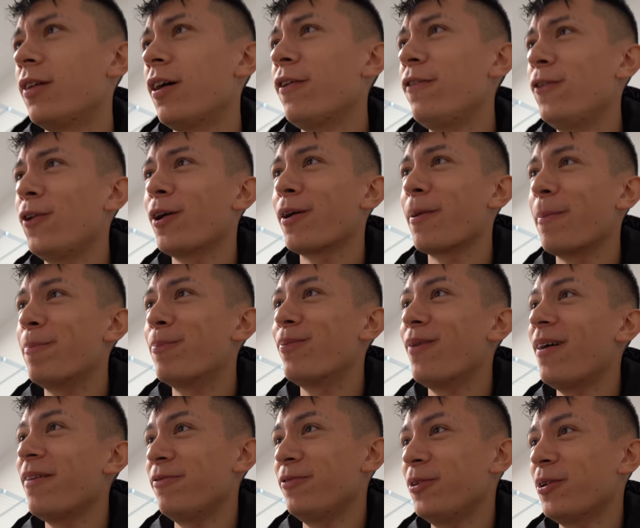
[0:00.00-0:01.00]
I feel like
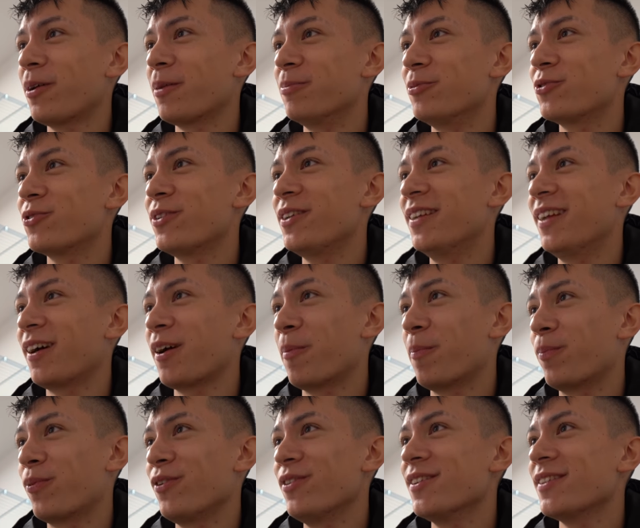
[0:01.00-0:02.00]
I'm treated like a
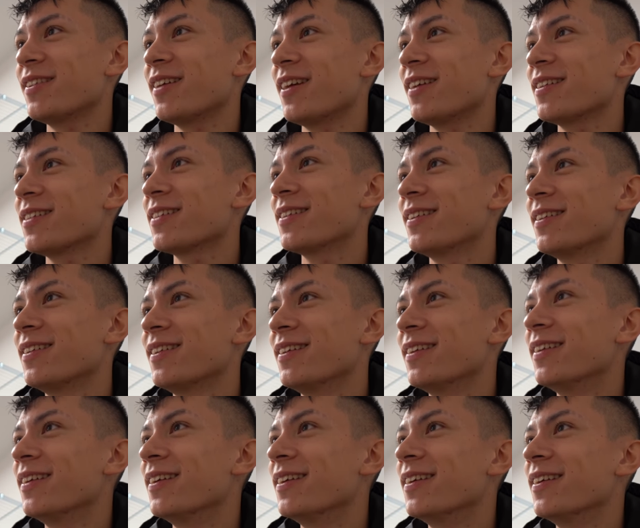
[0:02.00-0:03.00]
princess.
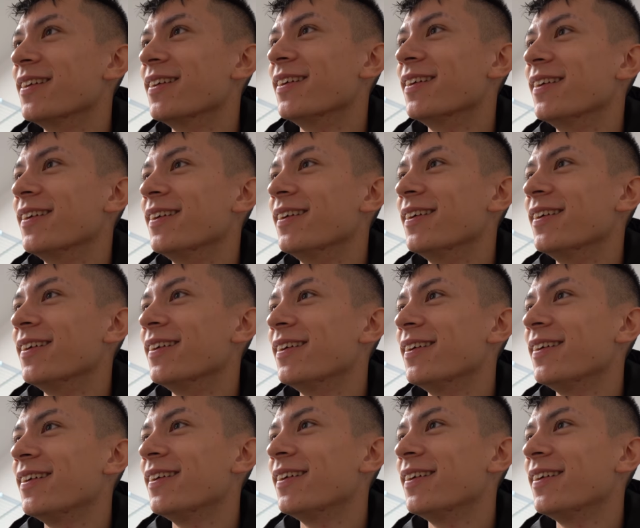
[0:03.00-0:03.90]
You are.